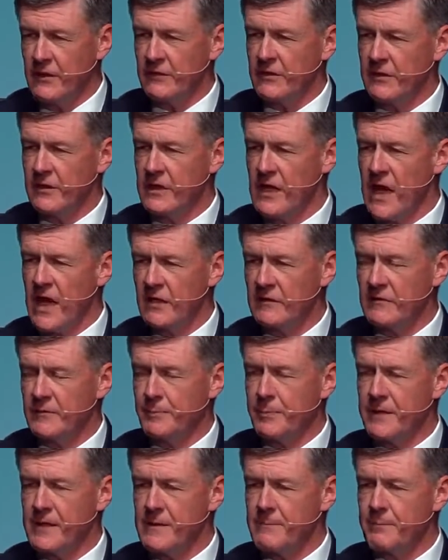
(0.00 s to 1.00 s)
to God's
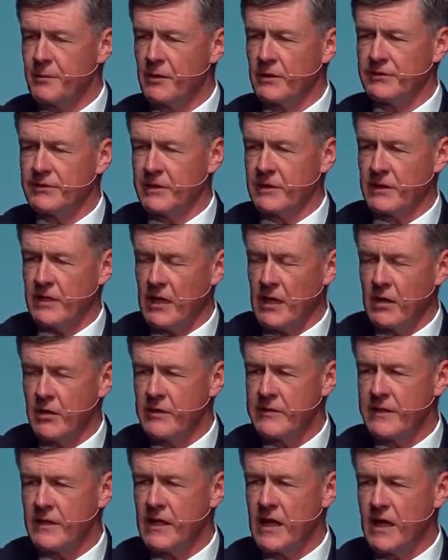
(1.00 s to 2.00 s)
people to
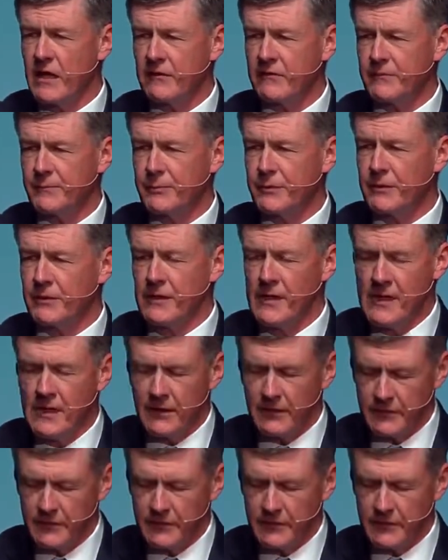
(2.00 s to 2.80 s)
carry the gospel